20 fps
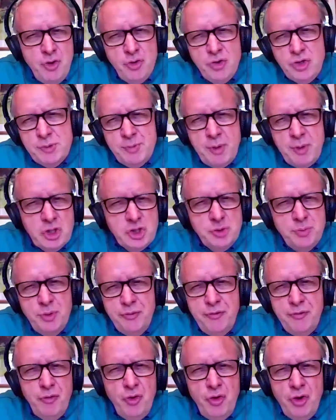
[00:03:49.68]
responsible
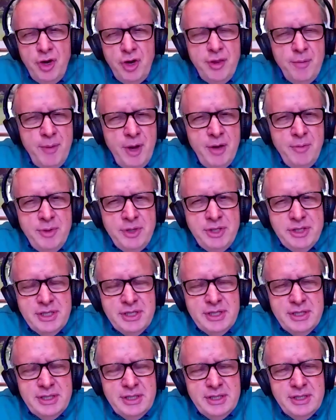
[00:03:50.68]
for at the moment.
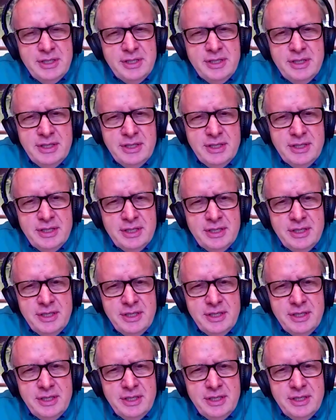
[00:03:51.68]
Sure.